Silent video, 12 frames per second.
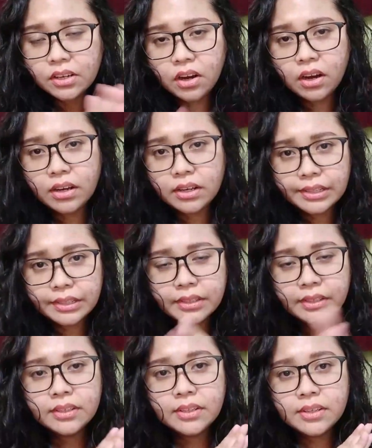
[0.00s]
con.
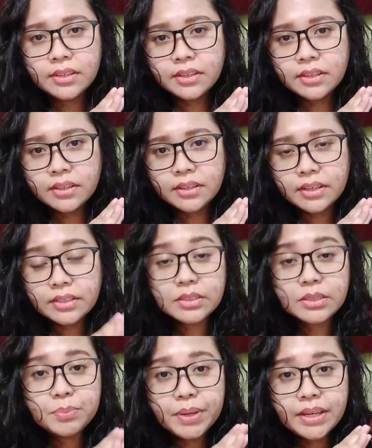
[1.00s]

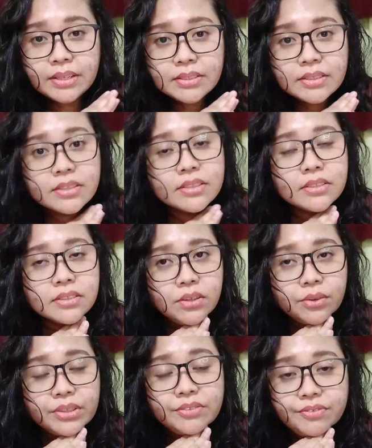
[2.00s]
It depends,
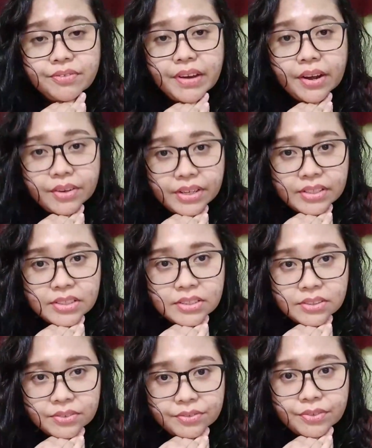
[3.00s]
or it varies
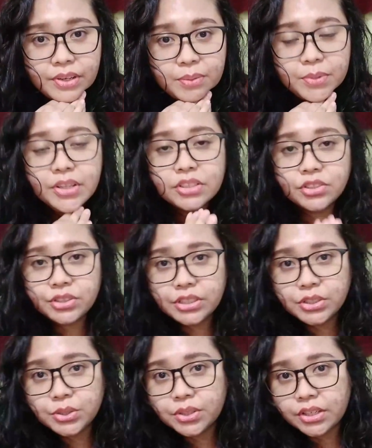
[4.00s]
from
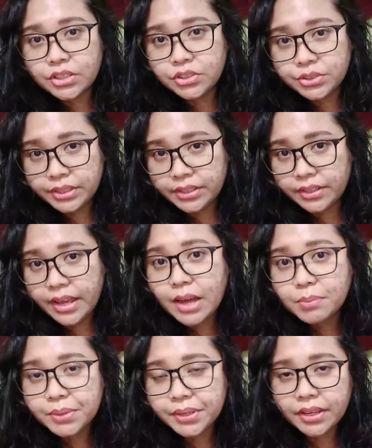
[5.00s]
country to country. The
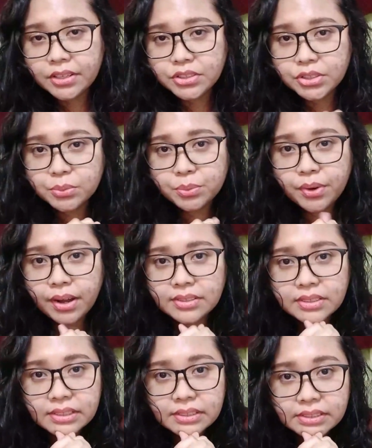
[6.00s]
application
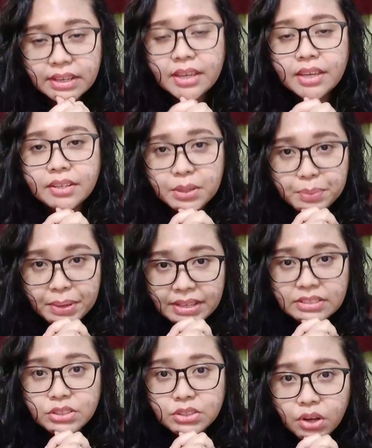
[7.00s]
process
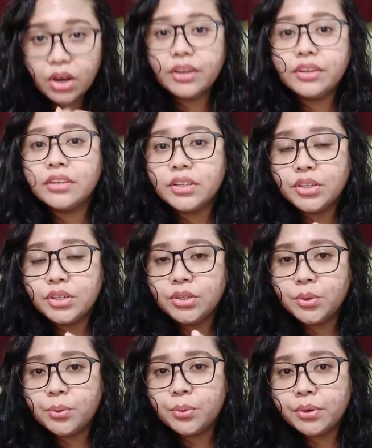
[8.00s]
depends on
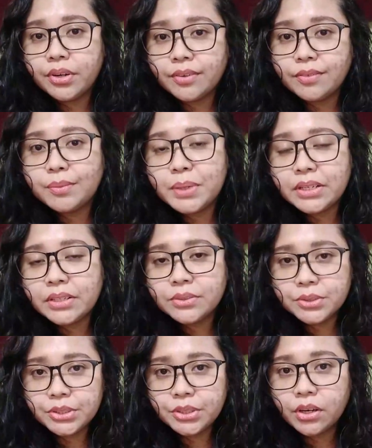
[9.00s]
your
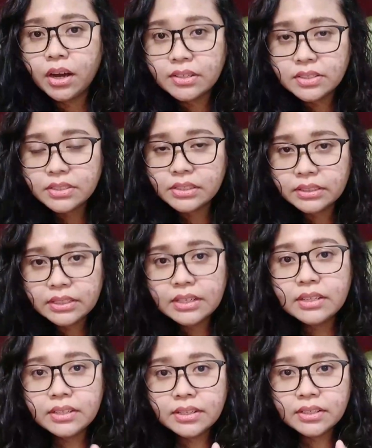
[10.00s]
government or your consulate.
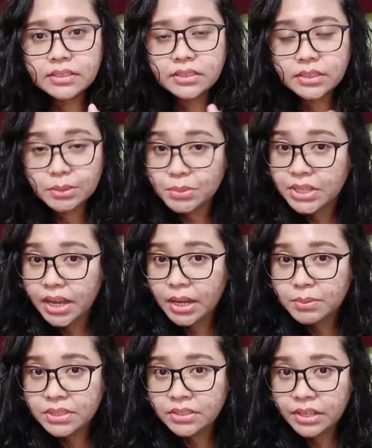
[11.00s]

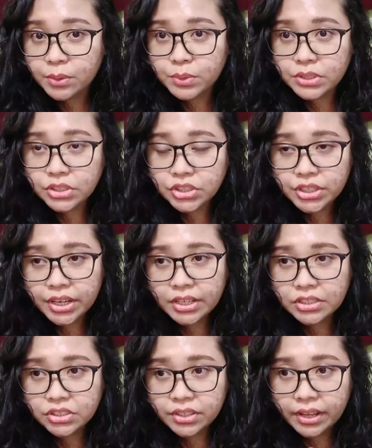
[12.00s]
Sometimes they will
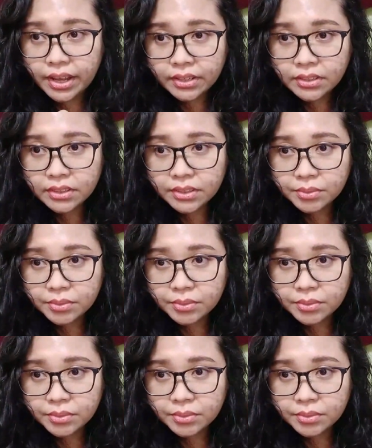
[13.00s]
change that.